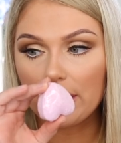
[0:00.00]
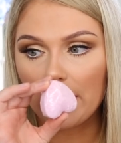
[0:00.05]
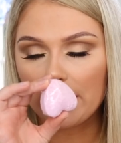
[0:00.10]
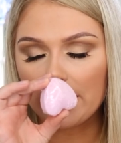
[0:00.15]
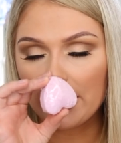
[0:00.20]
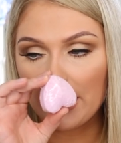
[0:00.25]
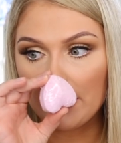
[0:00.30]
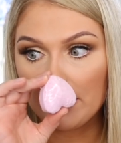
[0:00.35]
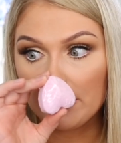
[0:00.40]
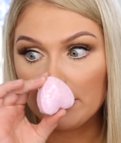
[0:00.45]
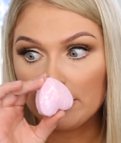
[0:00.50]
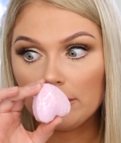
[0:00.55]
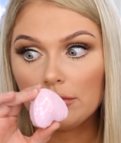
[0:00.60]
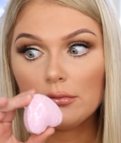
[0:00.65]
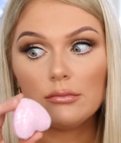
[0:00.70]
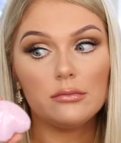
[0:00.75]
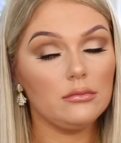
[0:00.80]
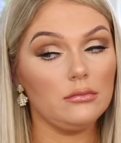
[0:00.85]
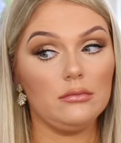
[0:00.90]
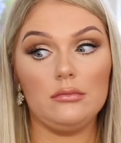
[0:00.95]
scented.
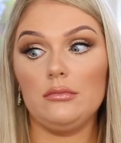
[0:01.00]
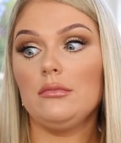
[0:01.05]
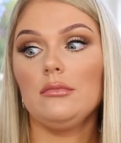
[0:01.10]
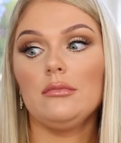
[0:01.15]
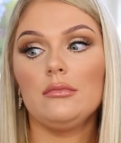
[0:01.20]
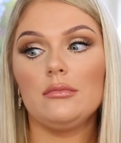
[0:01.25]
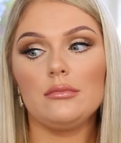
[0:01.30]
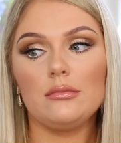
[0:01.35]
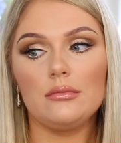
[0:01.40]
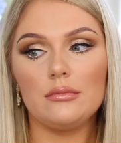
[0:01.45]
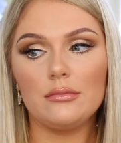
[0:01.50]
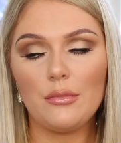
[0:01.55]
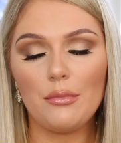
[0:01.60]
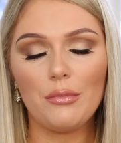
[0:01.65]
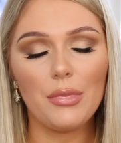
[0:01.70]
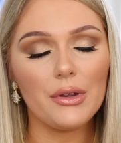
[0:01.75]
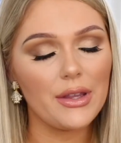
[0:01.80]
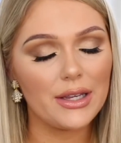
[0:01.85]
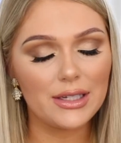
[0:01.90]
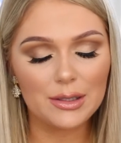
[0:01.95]

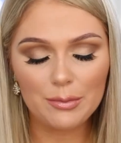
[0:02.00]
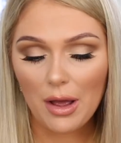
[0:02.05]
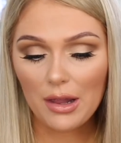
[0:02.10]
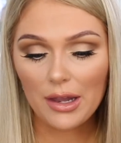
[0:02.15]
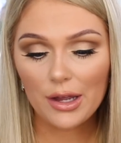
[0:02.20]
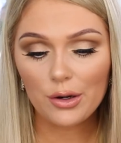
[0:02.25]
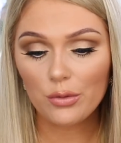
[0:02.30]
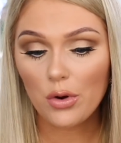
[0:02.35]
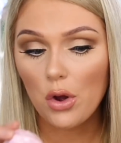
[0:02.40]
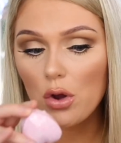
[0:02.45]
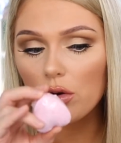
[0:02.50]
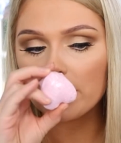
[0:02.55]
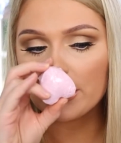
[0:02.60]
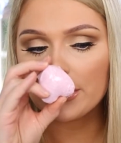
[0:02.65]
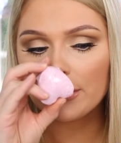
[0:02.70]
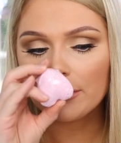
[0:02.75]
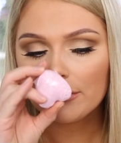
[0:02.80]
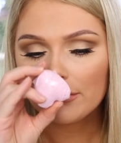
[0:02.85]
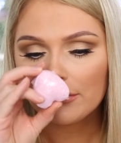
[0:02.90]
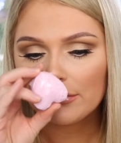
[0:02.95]
But they smell like
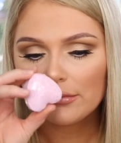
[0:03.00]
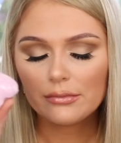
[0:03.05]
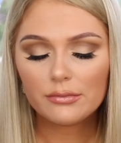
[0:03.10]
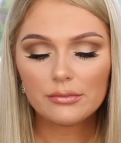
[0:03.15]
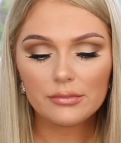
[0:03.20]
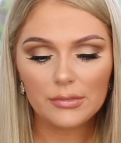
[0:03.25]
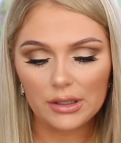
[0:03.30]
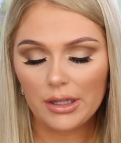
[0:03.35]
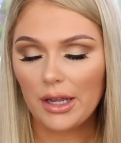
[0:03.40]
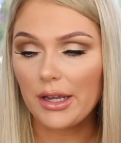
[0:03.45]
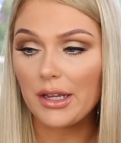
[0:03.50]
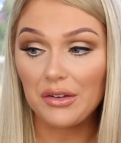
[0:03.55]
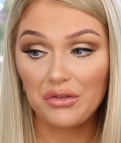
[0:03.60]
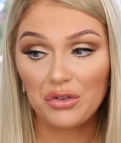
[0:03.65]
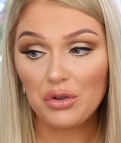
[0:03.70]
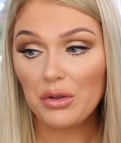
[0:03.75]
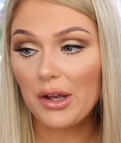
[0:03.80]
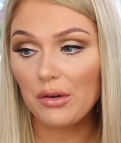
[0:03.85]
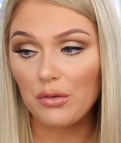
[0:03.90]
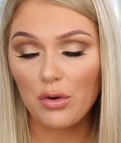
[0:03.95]
rose. Like
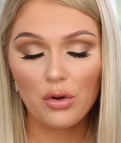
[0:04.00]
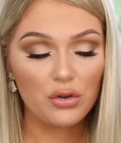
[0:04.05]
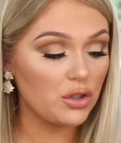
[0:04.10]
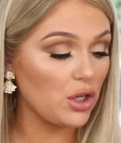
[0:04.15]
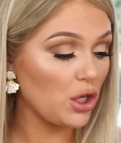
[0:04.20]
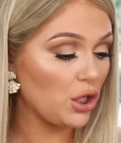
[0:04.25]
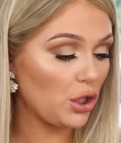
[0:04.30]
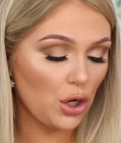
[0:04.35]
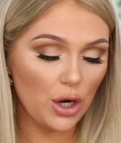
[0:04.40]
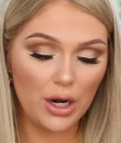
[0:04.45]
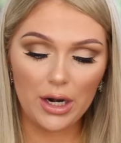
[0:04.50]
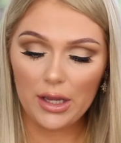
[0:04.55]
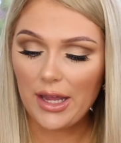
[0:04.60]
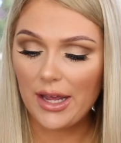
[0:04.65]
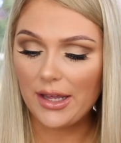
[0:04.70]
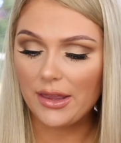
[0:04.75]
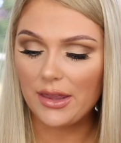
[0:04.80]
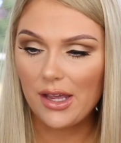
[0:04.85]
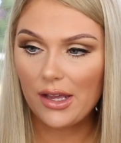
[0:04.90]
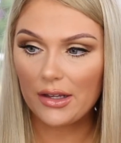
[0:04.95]
if you like rose, you're gonna
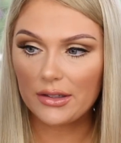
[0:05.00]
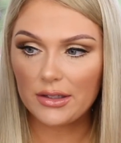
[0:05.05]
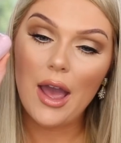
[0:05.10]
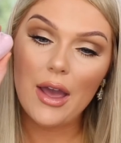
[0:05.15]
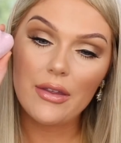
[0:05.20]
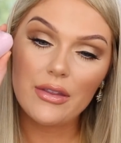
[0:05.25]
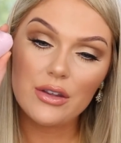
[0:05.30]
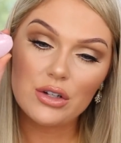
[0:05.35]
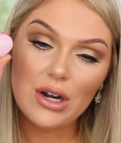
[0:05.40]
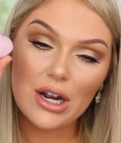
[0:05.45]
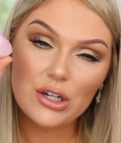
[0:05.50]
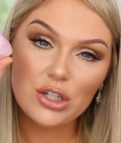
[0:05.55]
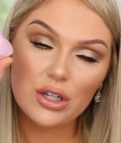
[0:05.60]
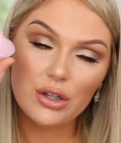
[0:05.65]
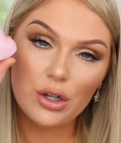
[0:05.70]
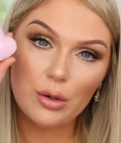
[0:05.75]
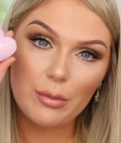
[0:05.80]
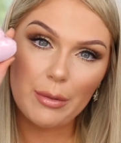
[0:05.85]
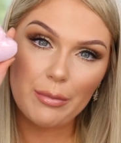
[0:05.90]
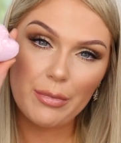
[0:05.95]
like these. And these are actually
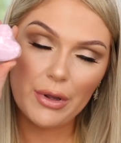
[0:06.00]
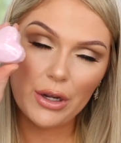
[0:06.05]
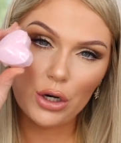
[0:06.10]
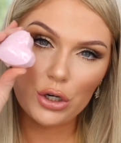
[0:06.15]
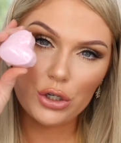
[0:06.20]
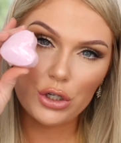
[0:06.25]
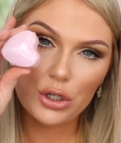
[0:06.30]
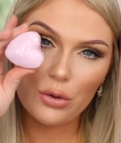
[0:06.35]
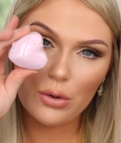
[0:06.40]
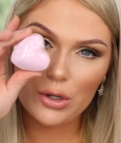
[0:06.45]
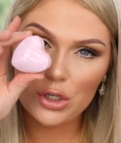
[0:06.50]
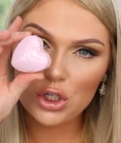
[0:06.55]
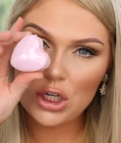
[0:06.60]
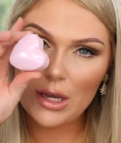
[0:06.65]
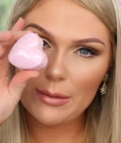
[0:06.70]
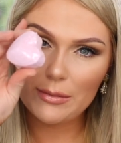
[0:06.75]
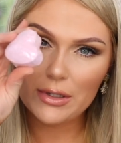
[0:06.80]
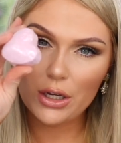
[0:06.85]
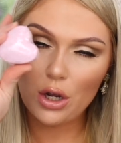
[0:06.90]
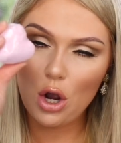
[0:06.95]
a little bit bigger too, and
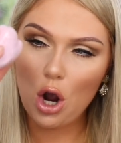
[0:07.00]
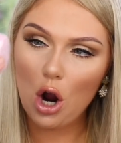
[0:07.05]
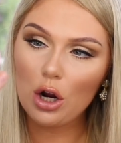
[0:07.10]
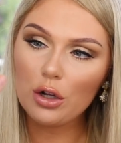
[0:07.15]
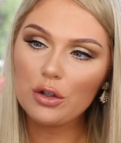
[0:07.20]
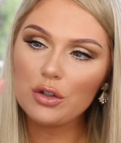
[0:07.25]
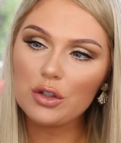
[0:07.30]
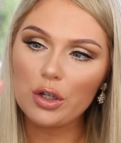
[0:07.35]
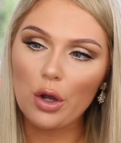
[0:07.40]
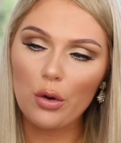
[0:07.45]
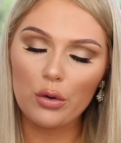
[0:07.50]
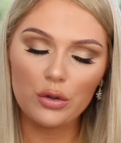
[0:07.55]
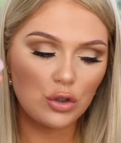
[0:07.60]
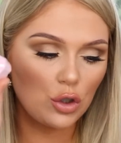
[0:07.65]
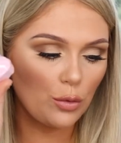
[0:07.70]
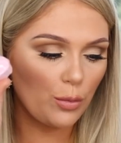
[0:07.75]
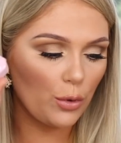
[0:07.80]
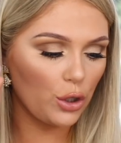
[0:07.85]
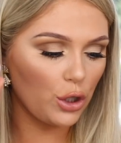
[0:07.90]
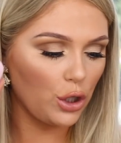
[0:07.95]
shaped like hearts, so
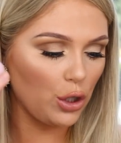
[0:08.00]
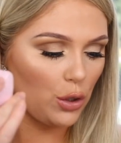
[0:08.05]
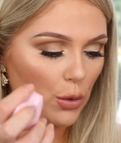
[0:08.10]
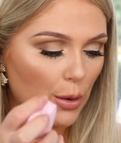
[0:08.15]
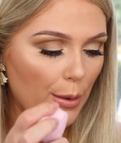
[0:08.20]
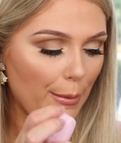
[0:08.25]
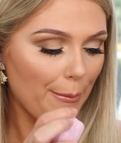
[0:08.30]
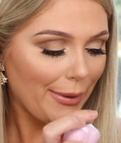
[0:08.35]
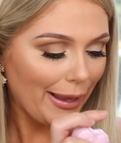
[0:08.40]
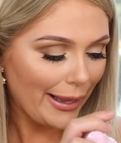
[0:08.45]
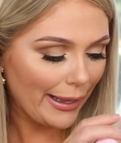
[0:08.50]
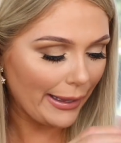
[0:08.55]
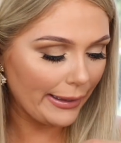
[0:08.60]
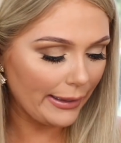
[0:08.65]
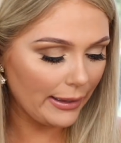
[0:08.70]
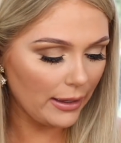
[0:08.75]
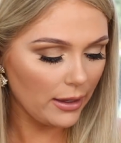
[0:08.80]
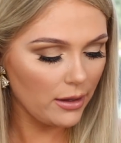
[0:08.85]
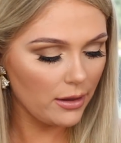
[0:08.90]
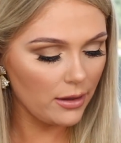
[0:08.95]
super cute, pink.